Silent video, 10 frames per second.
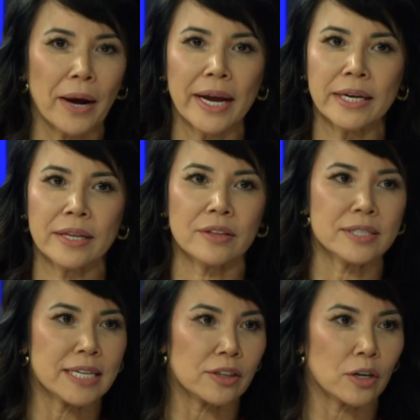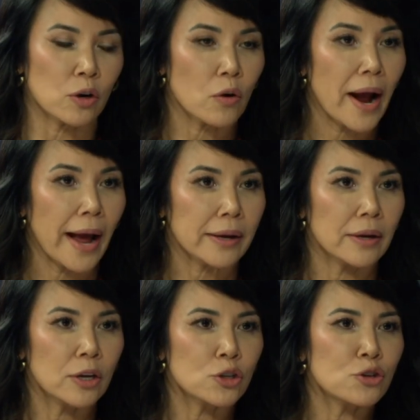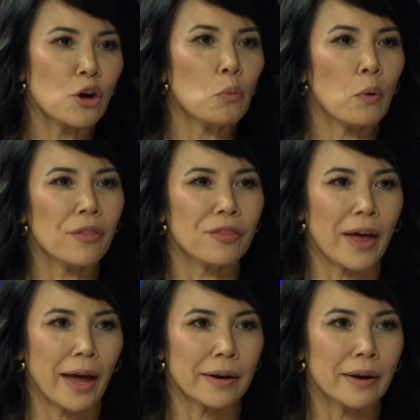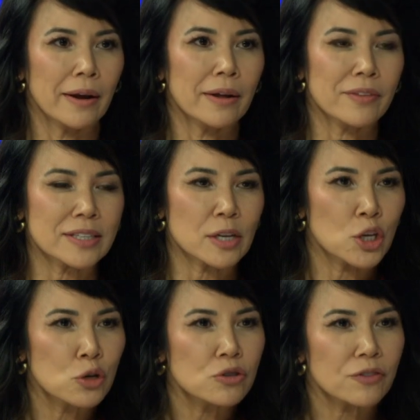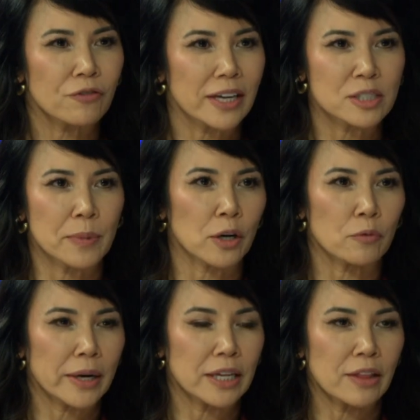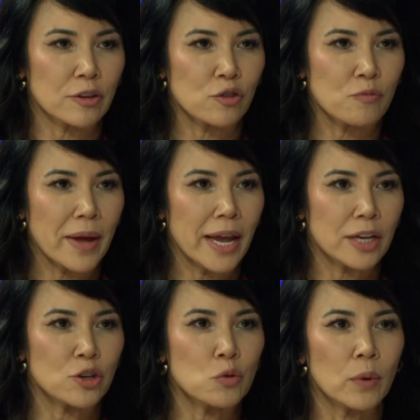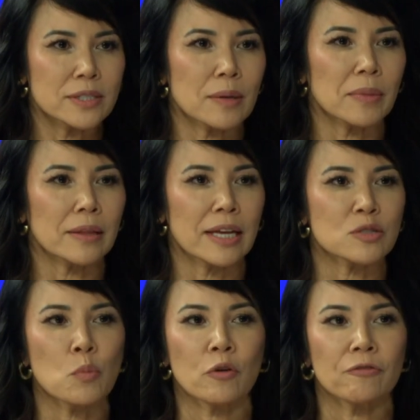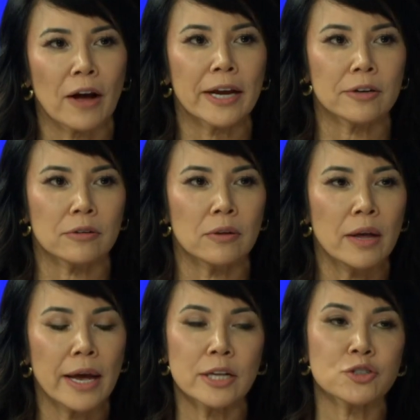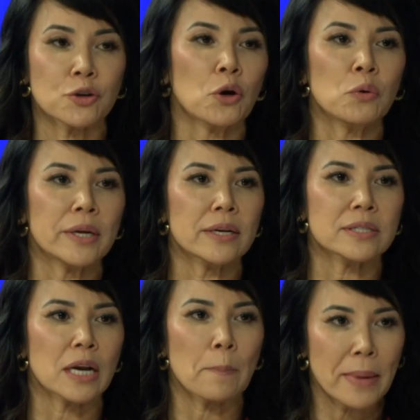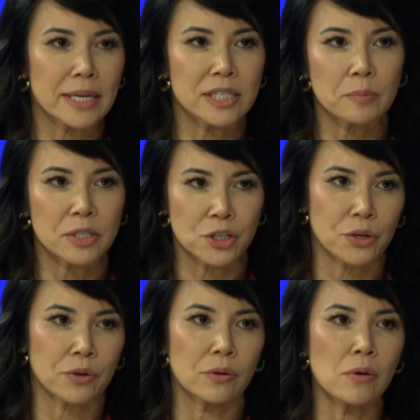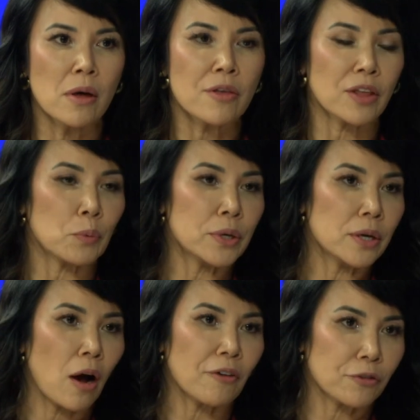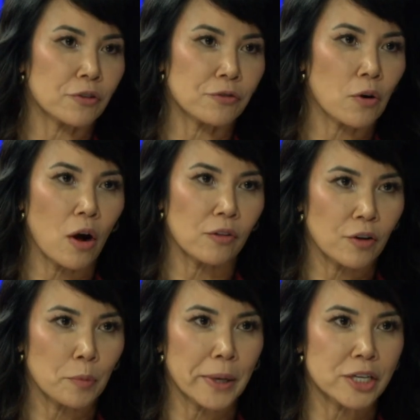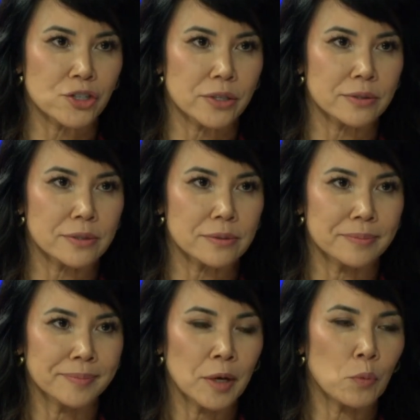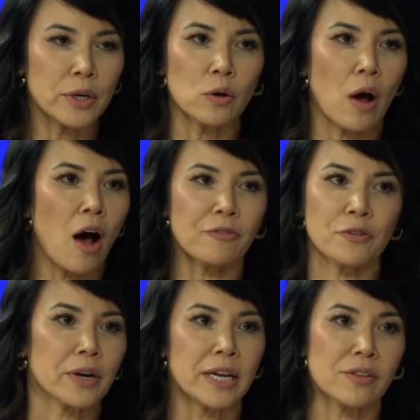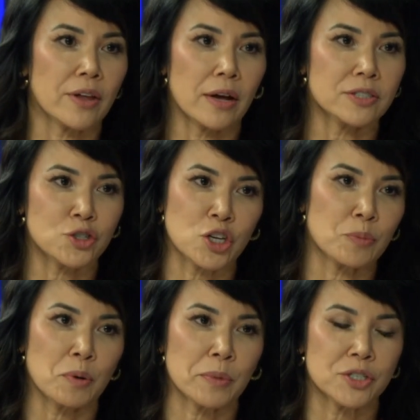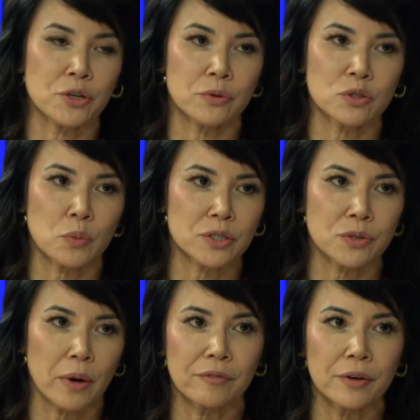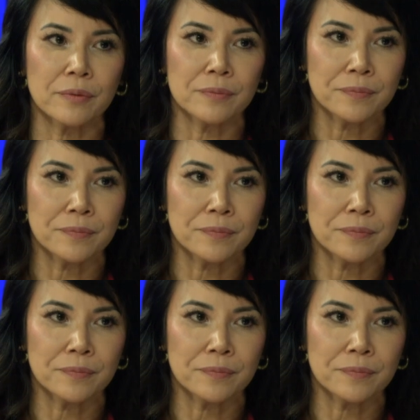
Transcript: bite, and the teeth can crack. You don't want that. That's a huge investment already that you've made. You want something that's more final. And zirconia is an amazing material that we offer for all of our patients. We don't offer any of the cheaper materials whatsoever.